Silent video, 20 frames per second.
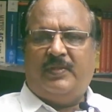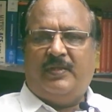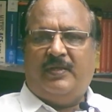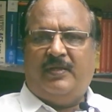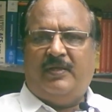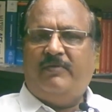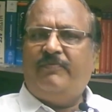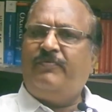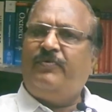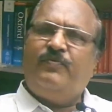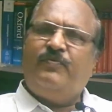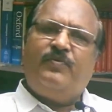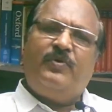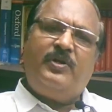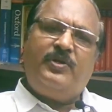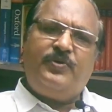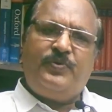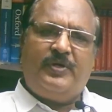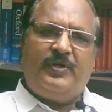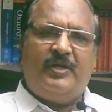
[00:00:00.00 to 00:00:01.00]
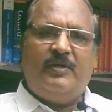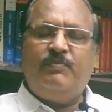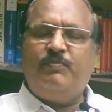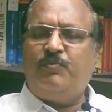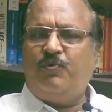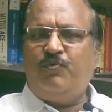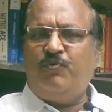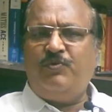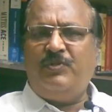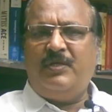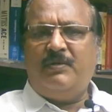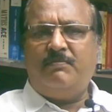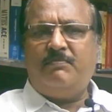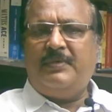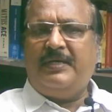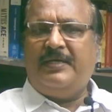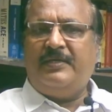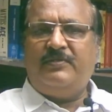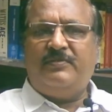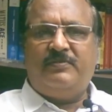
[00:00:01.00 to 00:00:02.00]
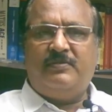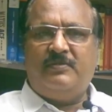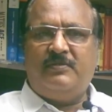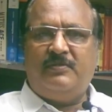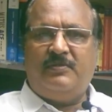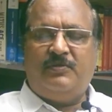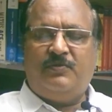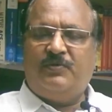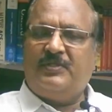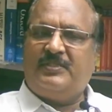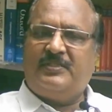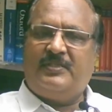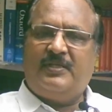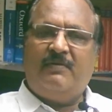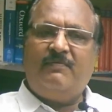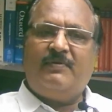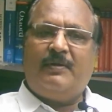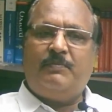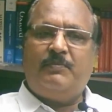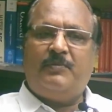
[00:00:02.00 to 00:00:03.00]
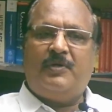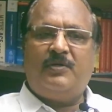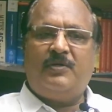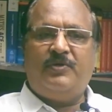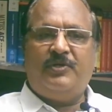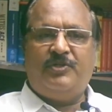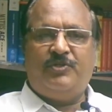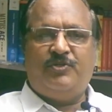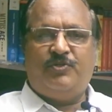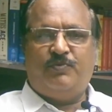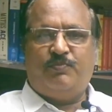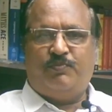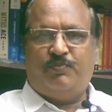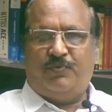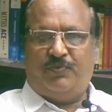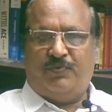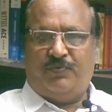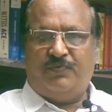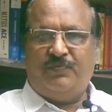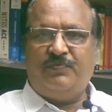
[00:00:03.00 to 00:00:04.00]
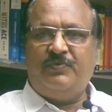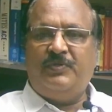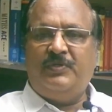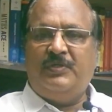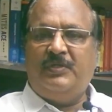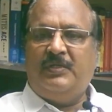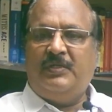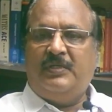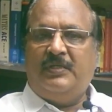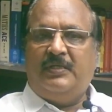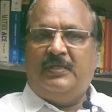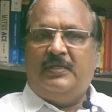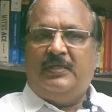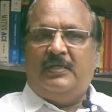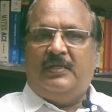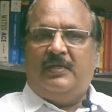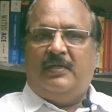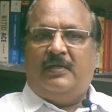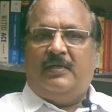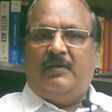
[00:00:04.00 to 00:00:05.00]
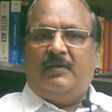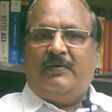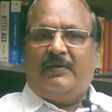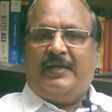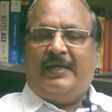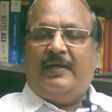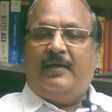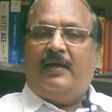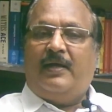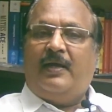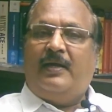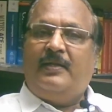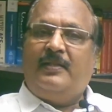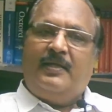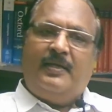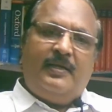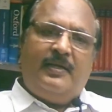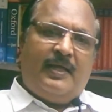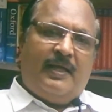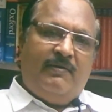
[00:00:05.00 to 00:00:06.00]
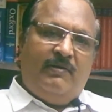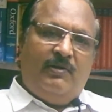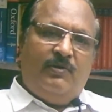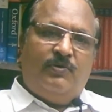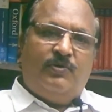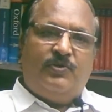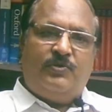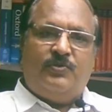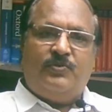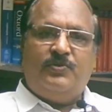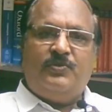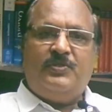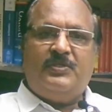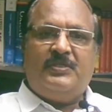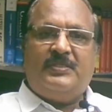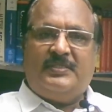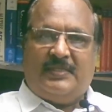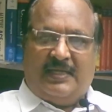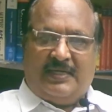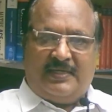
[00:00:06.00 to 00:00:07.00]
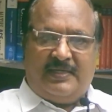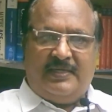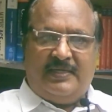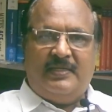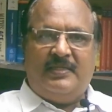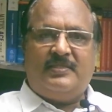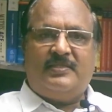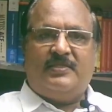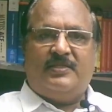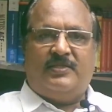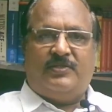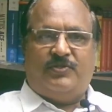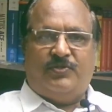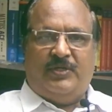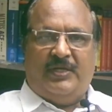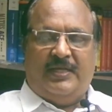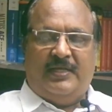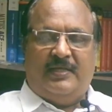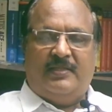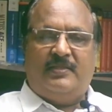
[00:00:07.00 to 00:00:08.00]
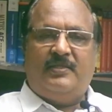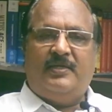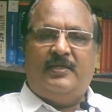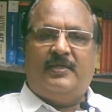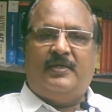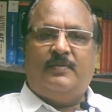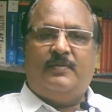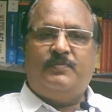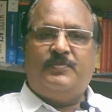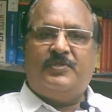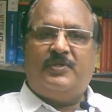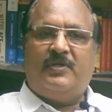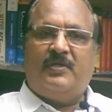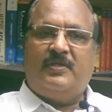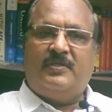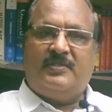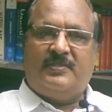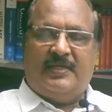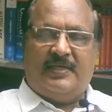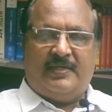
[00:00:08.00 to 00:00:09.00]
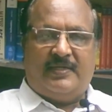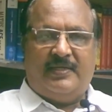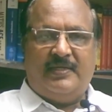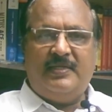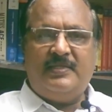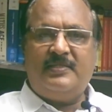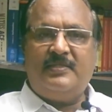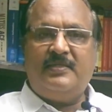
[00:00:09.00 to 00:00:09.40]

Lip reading: If you want, you can prove them by yourself, I am not going to prove. Okay, and then I will go to circles today, theorems on circles.